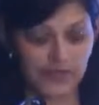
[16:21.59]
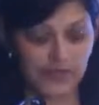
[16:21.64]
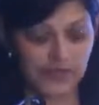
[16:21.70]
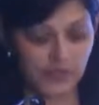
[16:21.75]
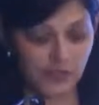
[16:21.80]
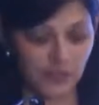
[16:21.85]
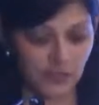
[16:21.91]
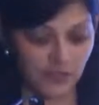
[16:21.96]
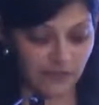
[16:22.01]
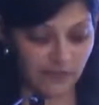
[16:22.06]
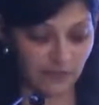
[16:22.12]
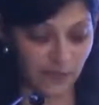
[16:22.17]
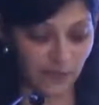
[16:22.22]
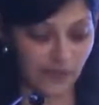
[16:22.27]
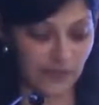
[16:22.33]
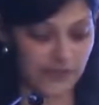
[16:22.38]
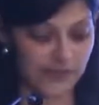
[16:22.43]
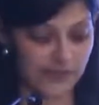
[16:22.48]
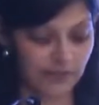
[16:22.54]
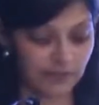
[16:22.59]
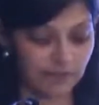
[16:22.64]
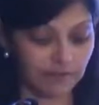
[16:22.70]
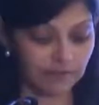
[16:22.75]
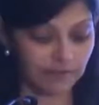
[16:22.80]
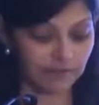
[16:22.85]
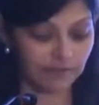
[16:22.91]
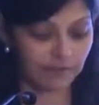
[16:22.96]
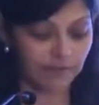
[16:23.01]
decision for us.
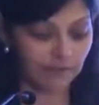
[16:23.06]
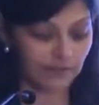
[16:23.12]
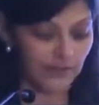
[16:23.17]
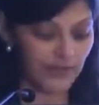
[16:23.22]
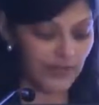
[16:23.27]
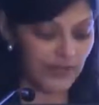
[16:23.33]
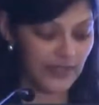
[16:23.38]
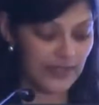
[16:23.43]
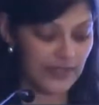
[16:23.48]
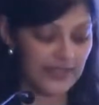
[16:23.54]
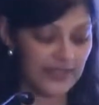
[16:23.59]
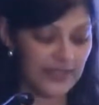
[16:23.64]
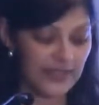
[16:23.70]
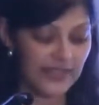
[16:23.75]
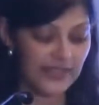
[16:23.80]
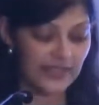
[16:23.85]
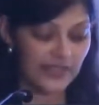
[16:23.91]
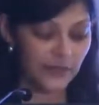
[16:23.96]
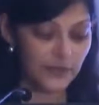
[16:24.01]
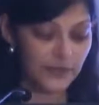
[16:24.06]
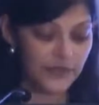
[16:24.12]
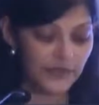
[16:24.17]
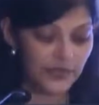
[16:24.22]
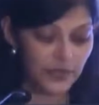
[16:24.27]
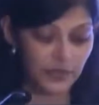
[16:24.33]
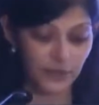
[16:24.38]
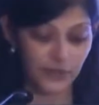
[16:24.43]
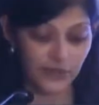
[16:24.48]
Now, in the
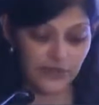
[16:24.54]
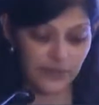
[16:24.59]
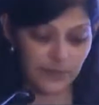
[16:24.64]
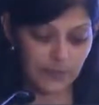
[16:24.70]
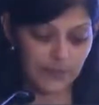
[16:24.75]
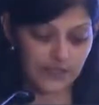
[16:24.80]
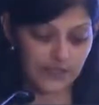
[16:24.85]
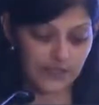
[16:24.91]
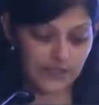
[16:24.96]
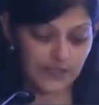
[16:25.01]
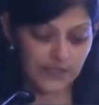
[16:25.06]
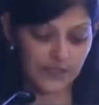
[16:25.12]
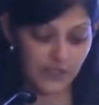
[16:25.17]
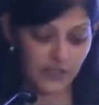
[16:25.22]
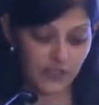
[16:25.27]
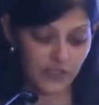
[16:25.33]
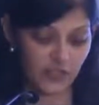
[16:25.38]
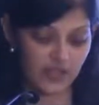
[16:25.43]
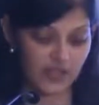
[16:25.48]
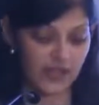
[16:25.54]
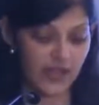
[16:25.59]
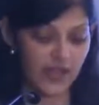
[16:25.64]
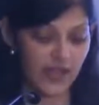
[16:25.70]
Court of Appeal decision,